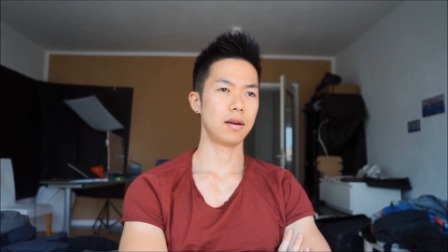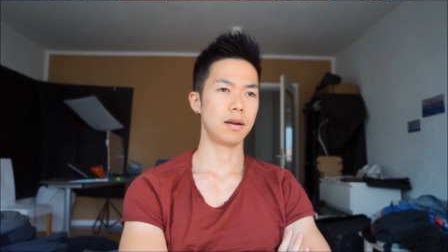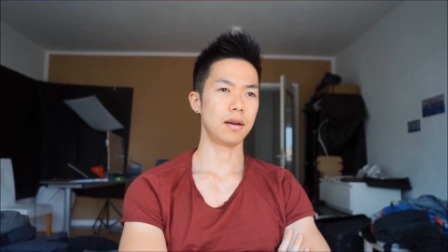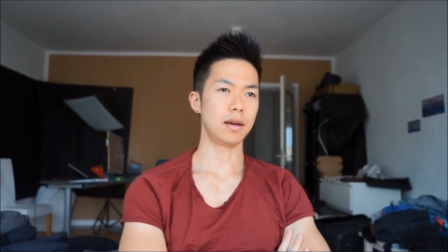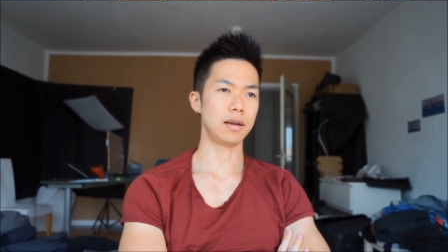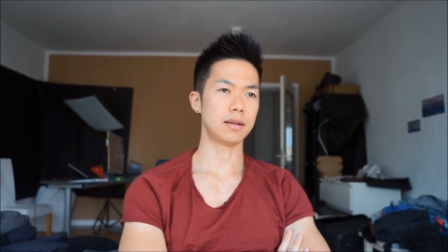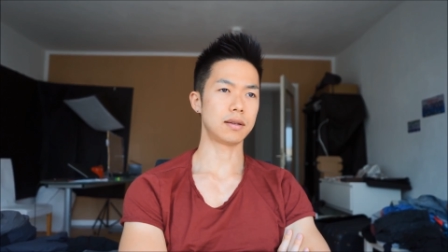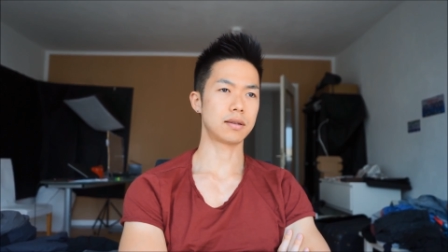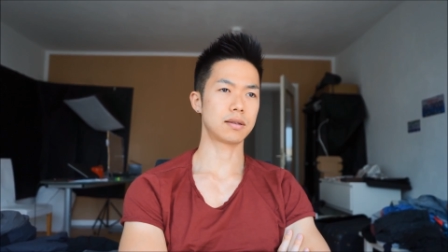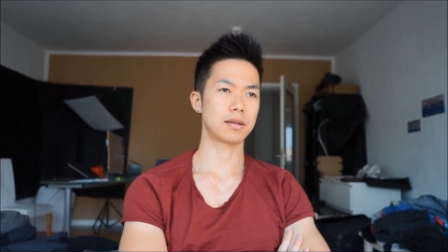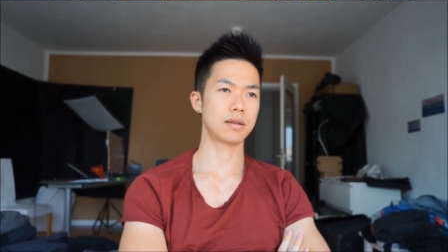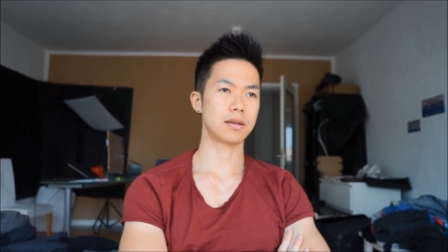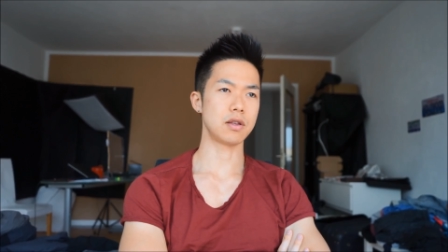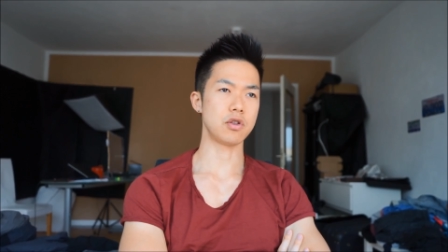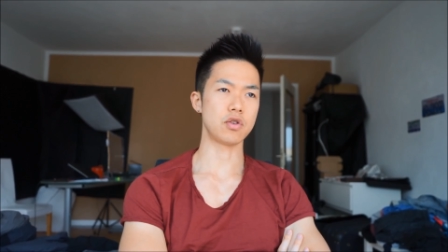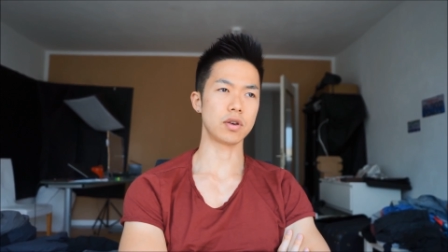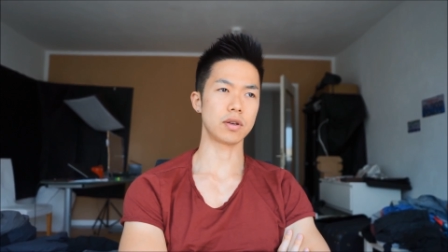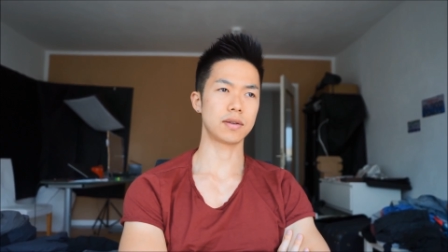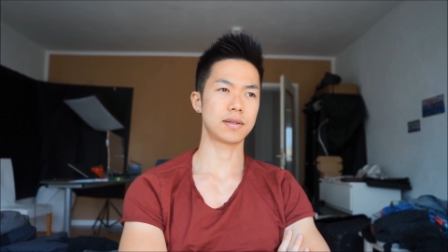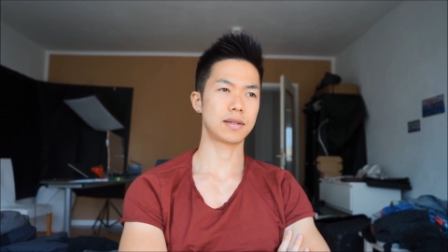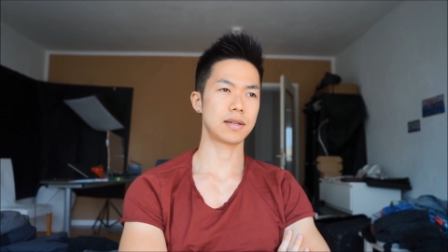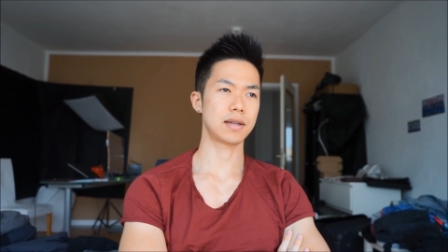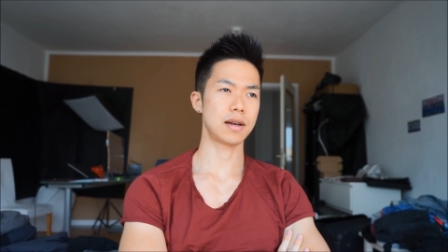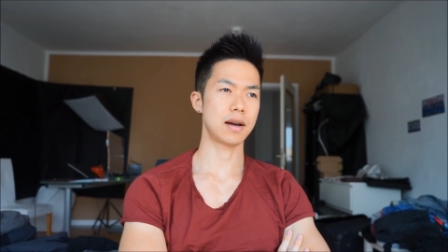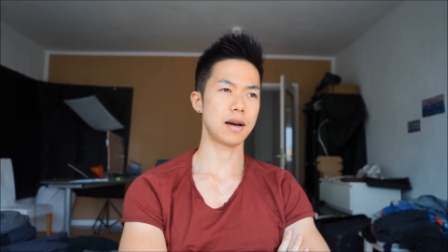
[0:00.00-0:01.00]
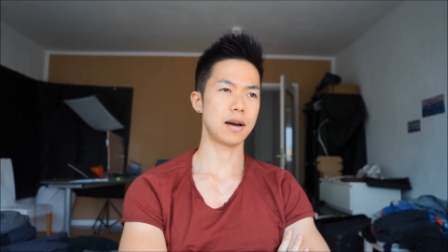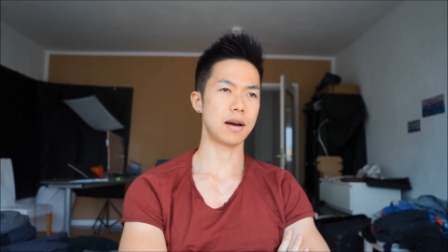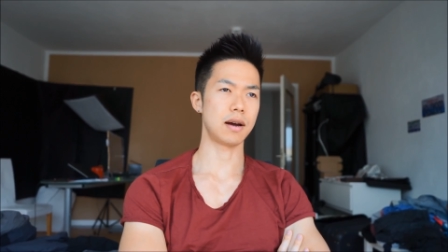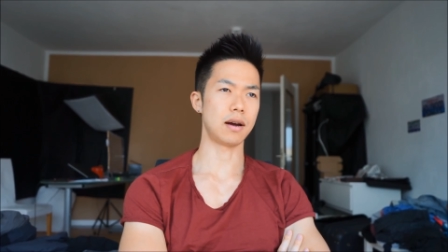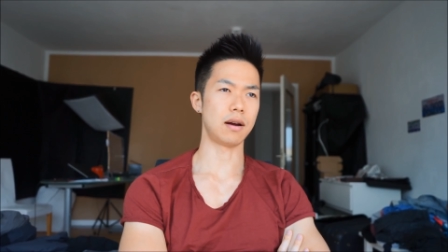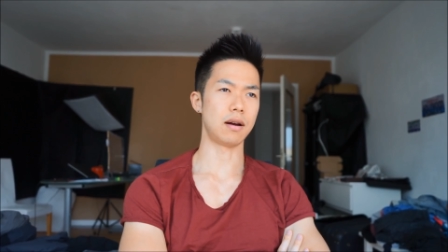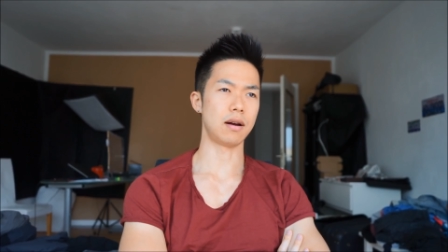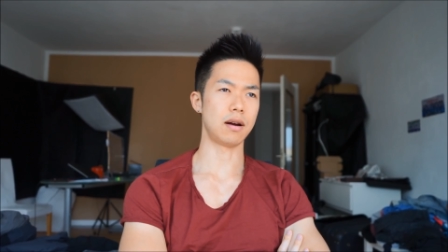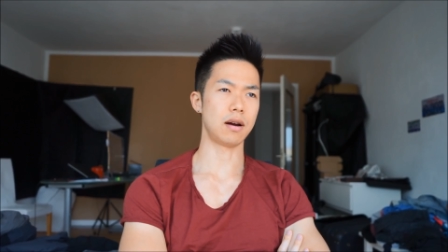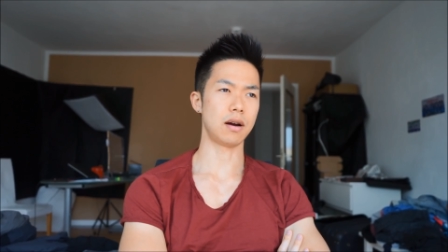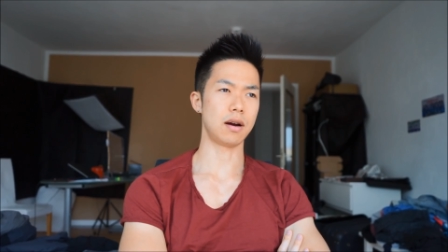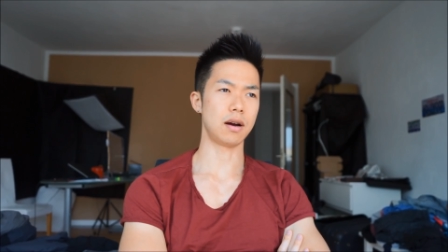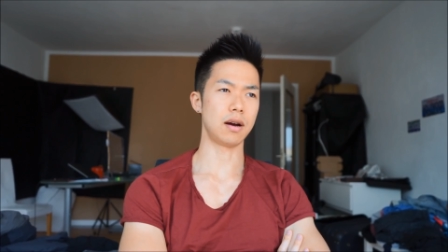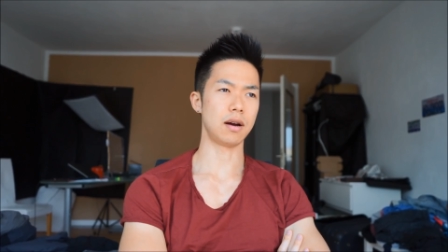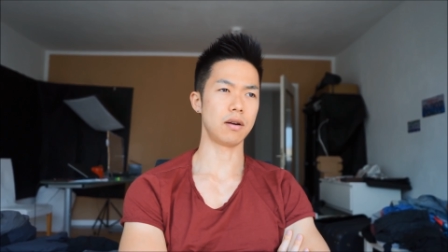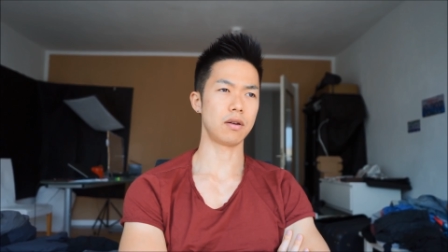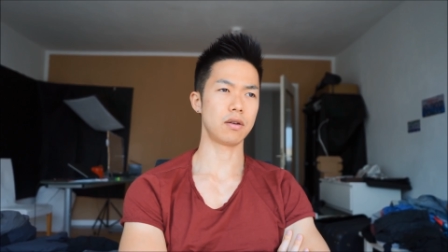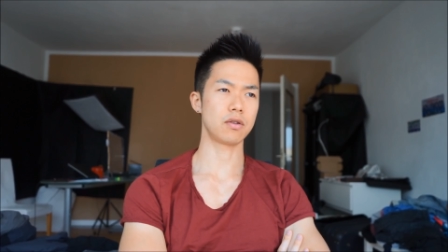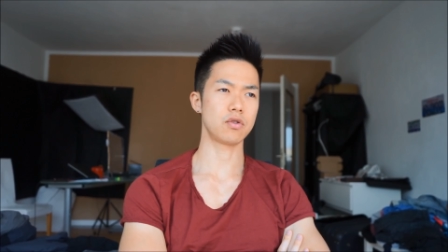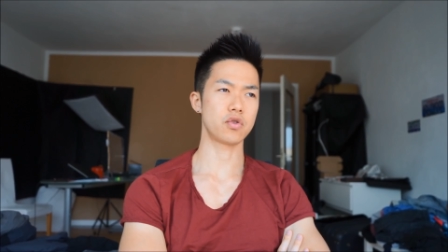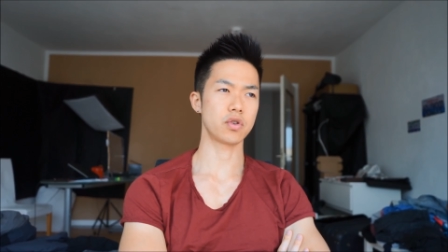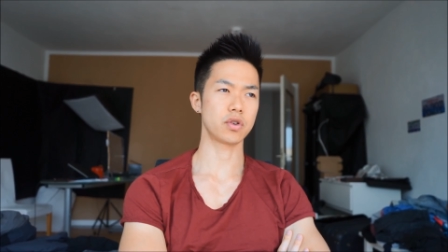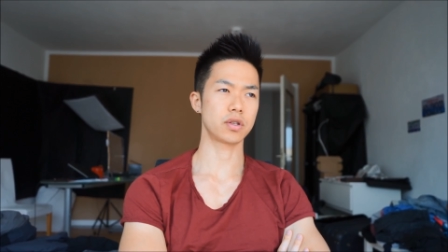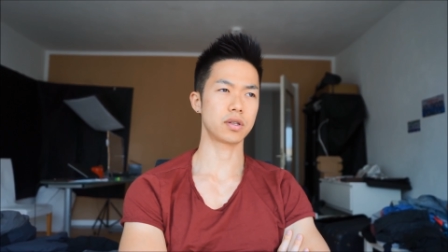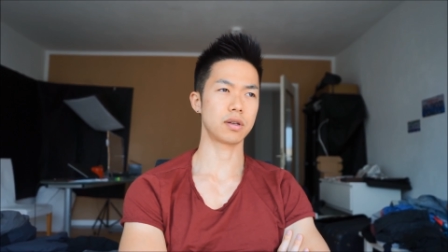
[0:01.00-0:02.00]
it's just a
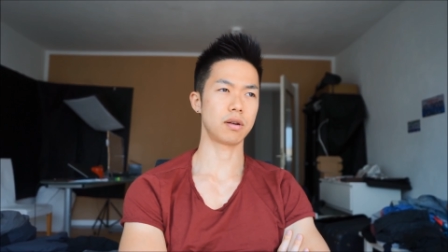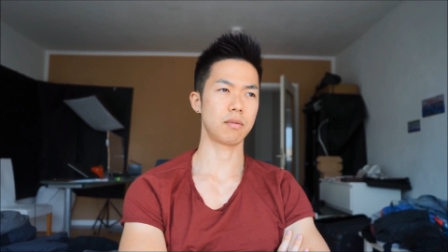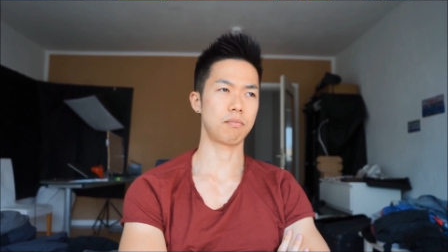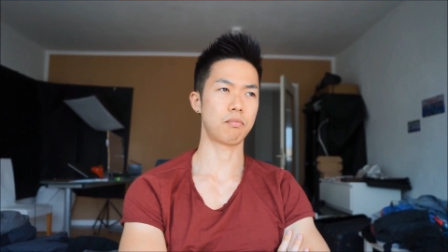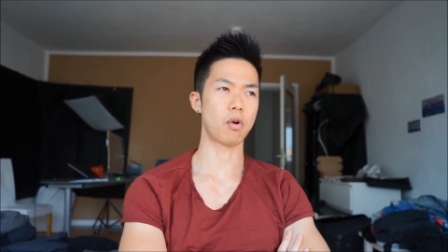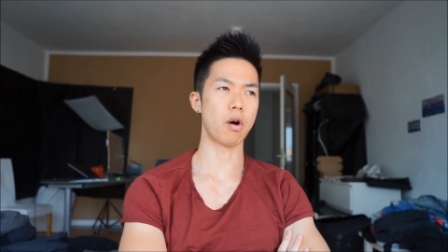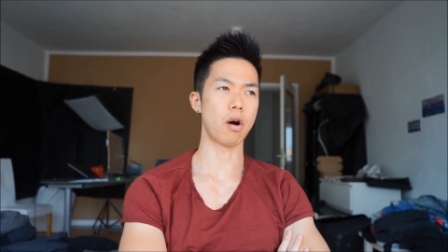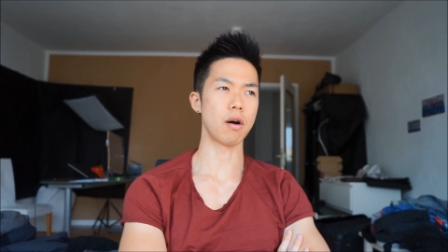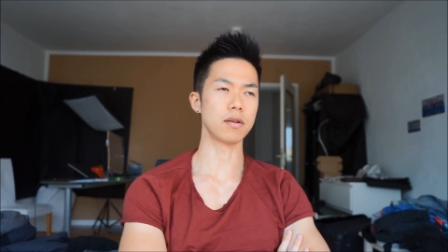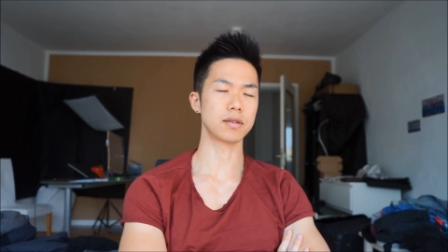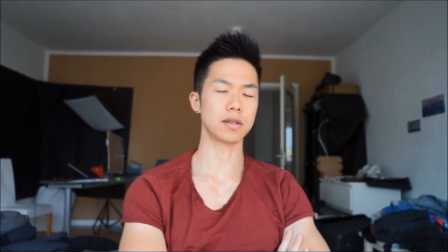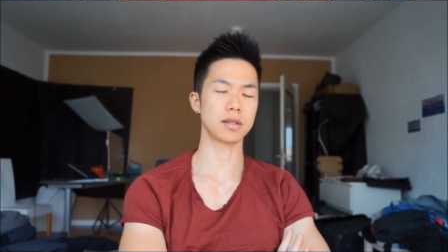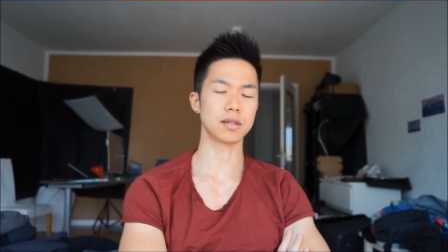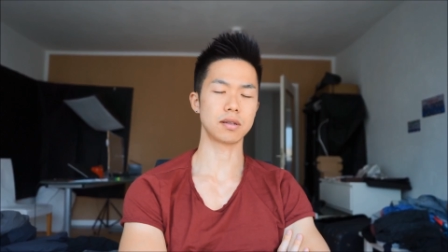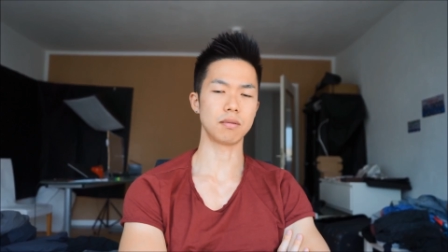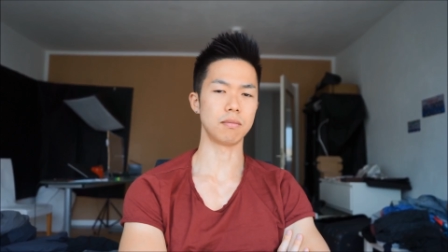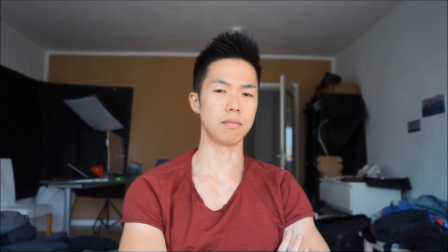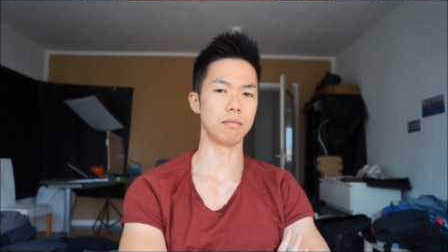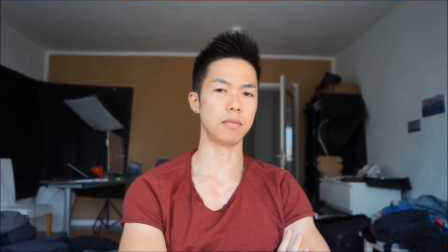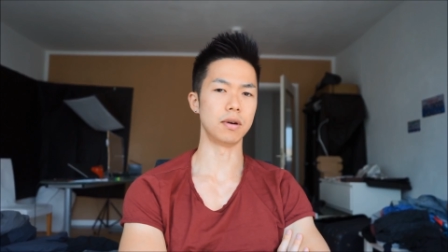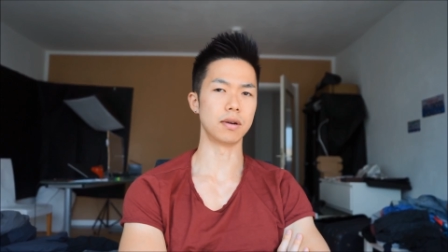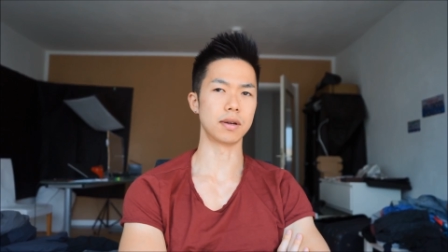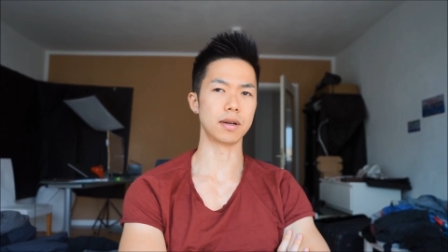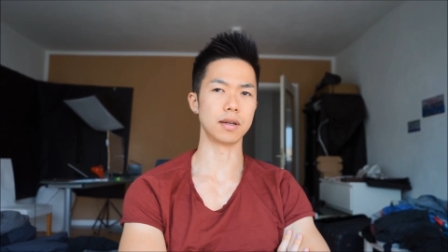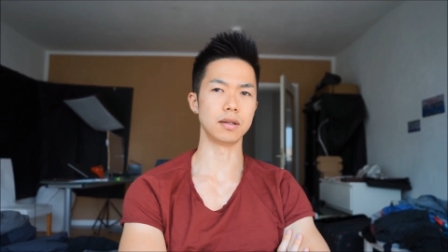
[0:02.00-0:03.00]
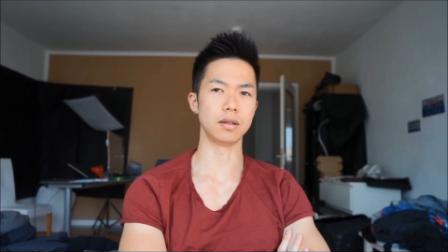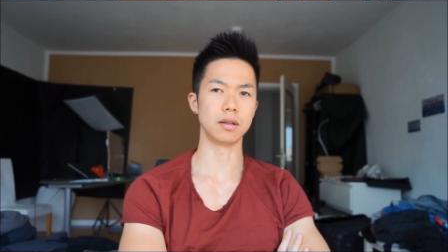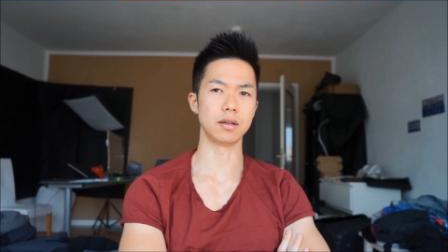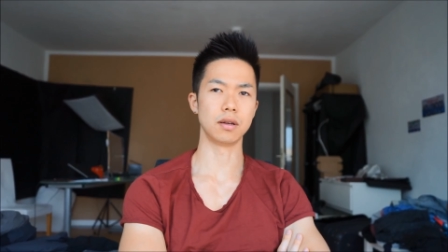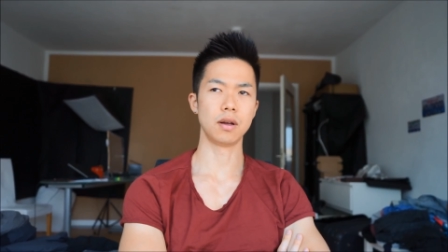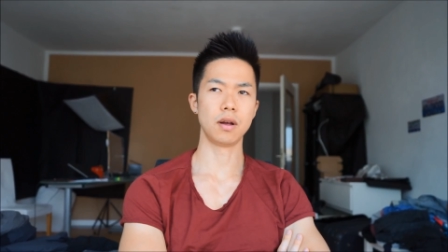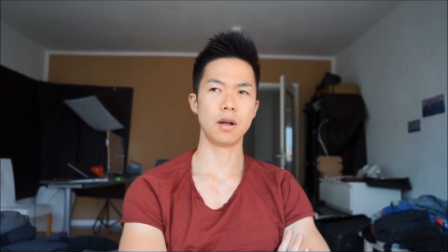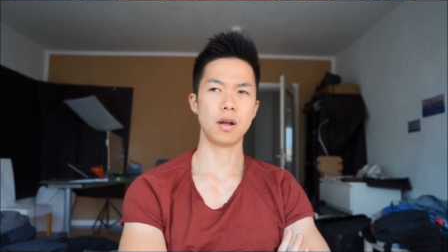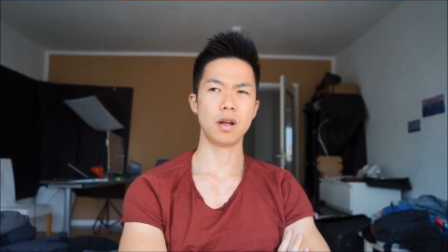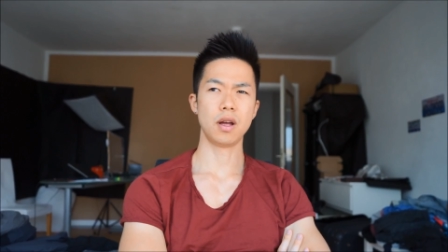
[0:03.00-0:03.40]
just a process of modern